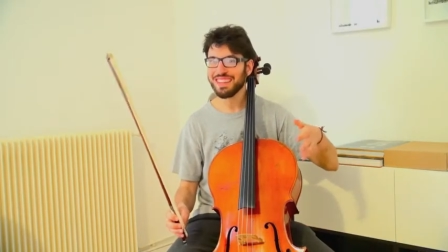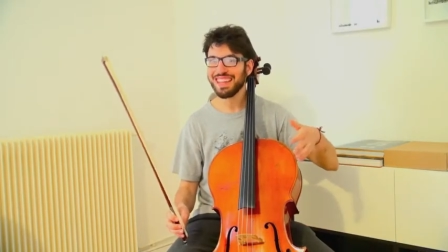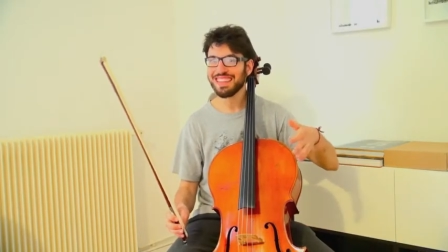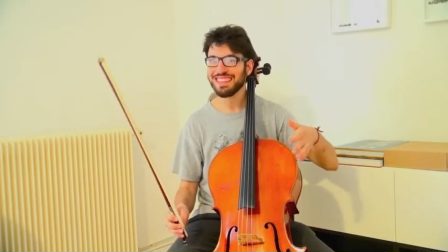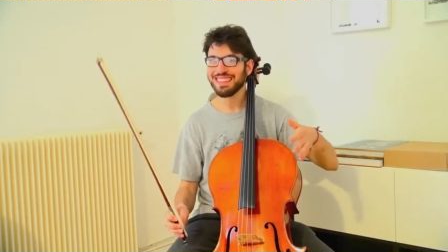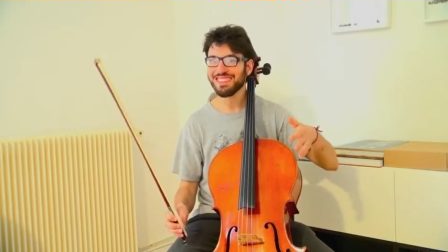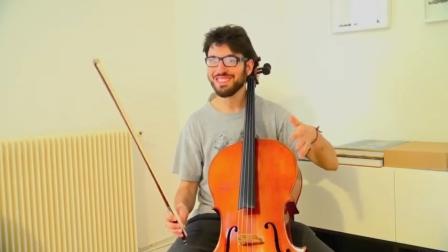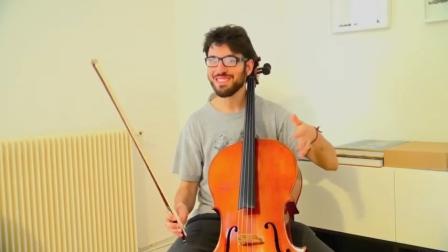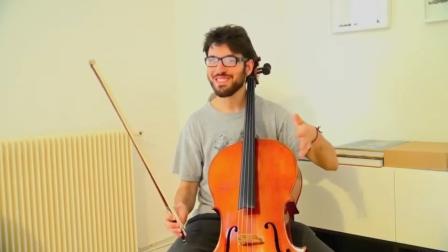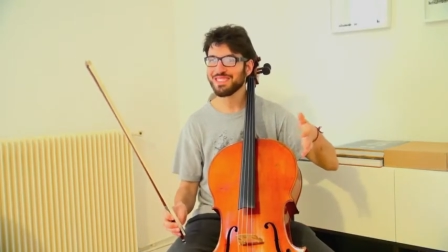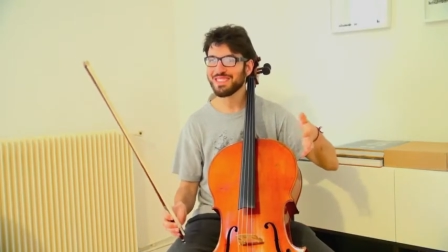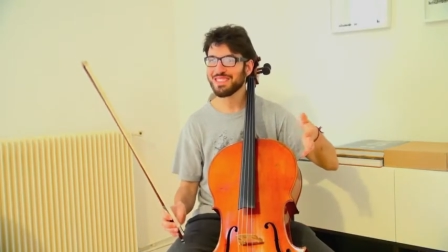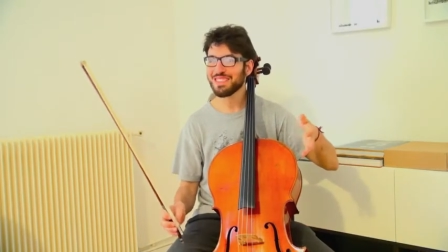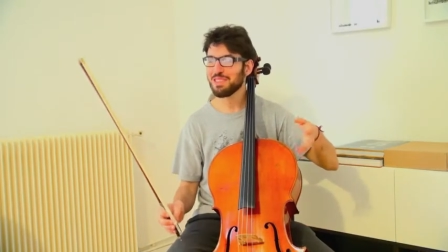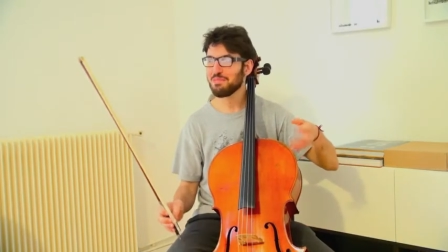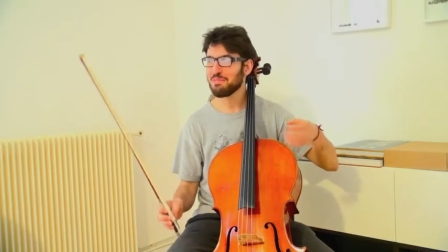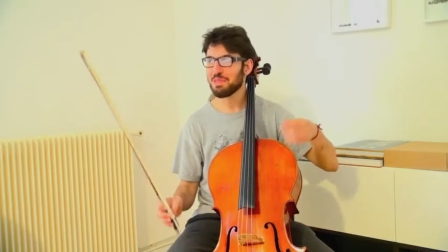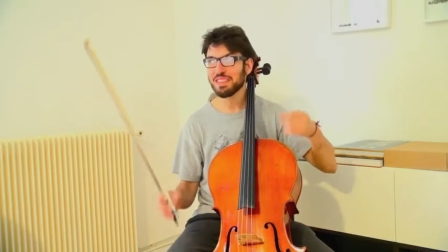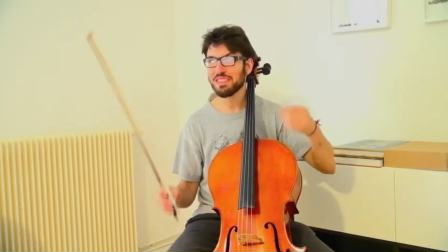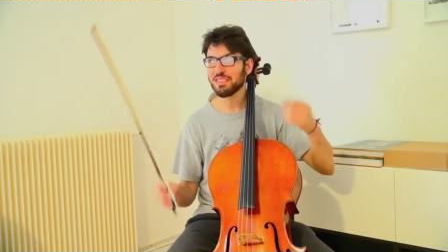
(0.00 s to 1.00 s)
and also it
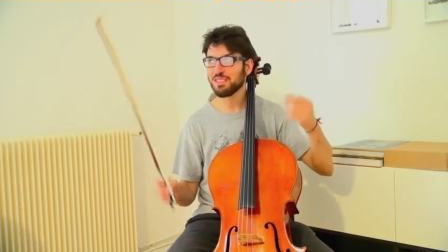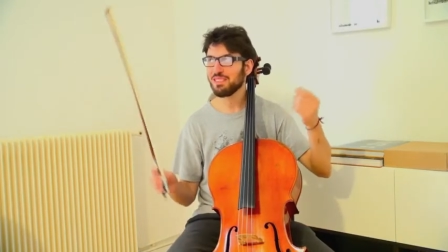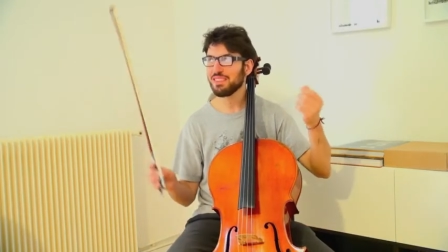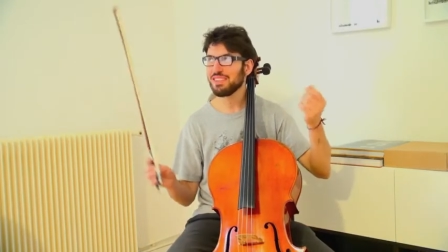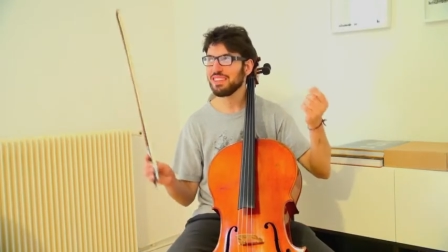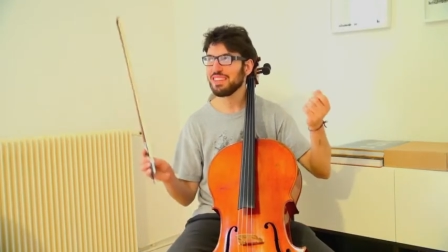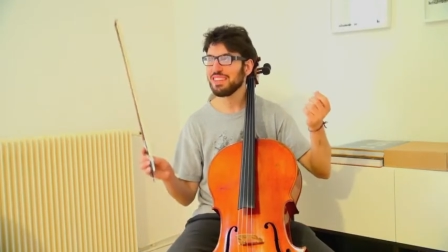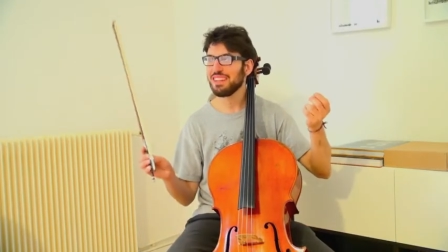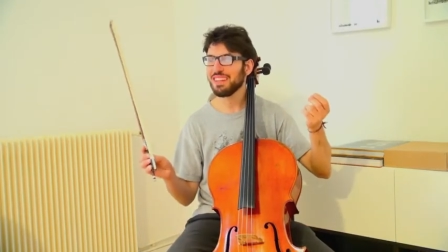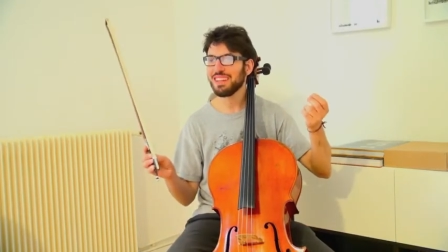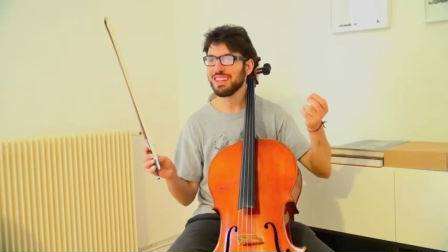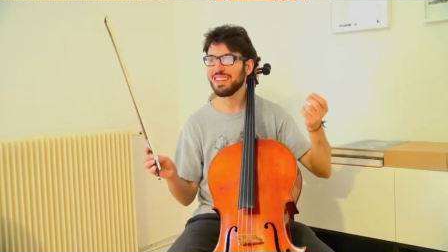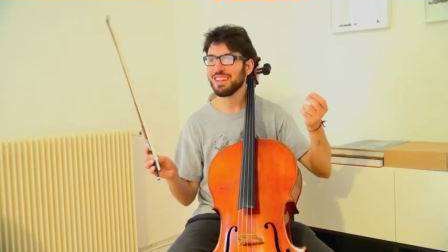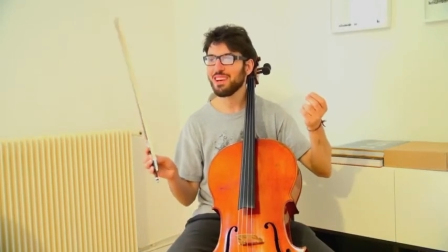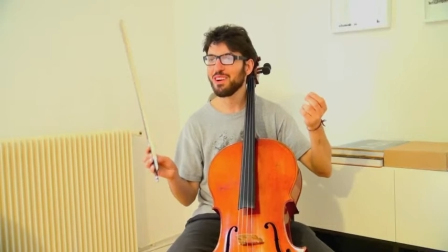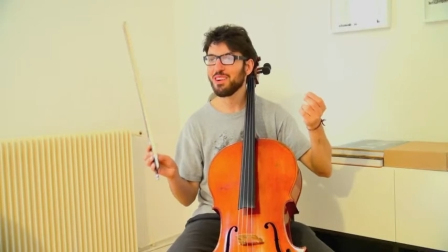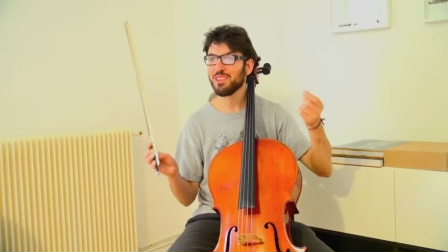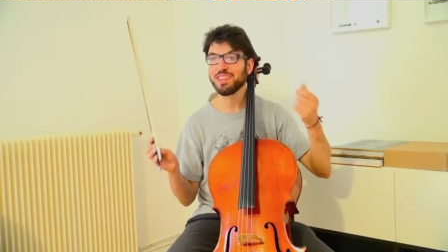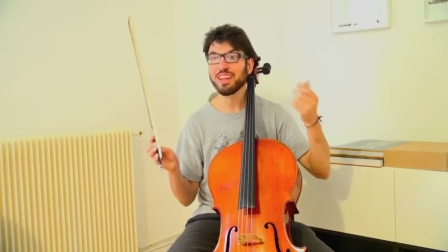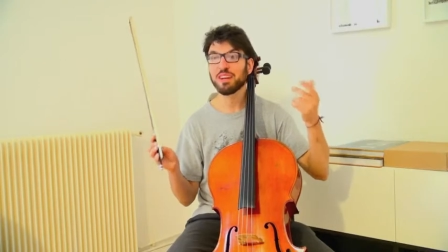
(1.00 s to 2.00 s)
depends on the
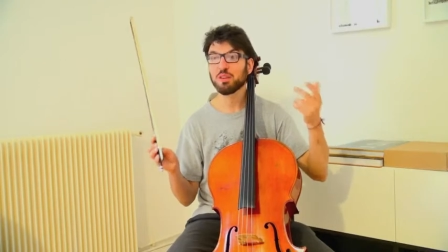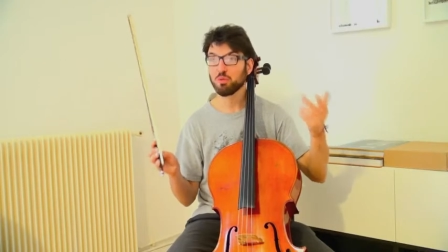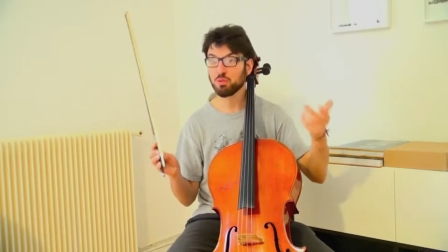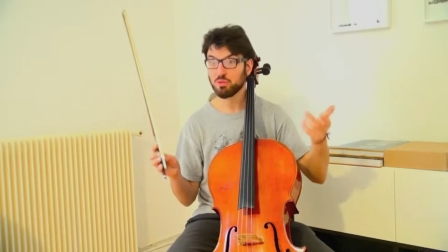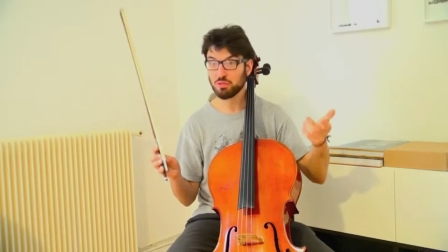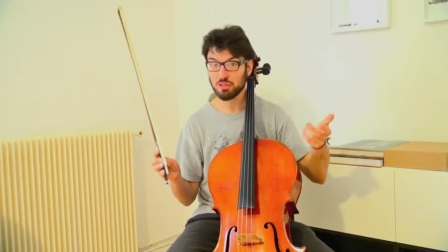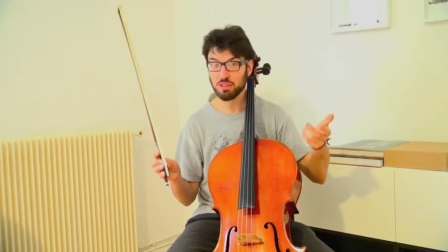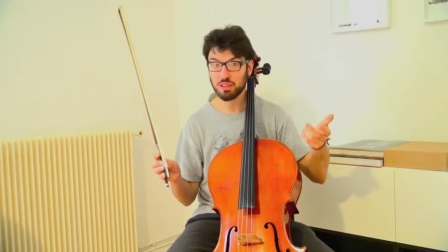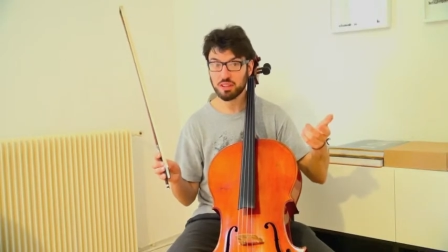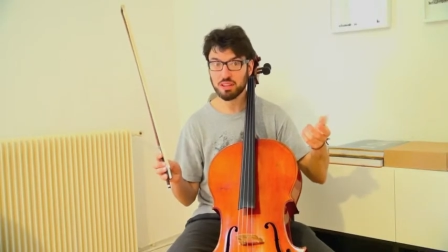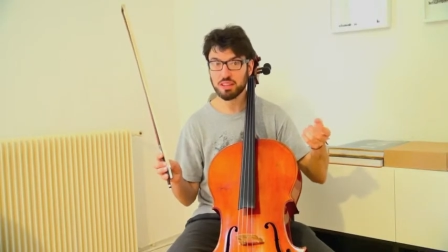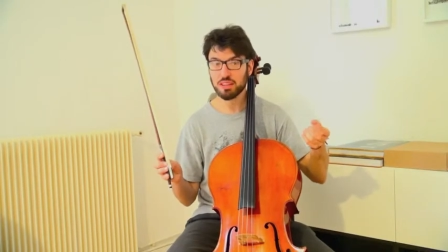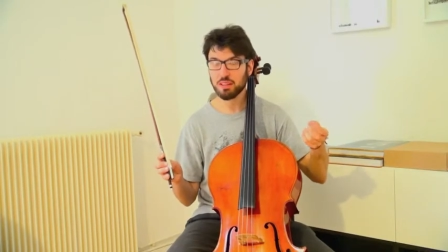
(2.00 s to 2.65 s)
acoustic.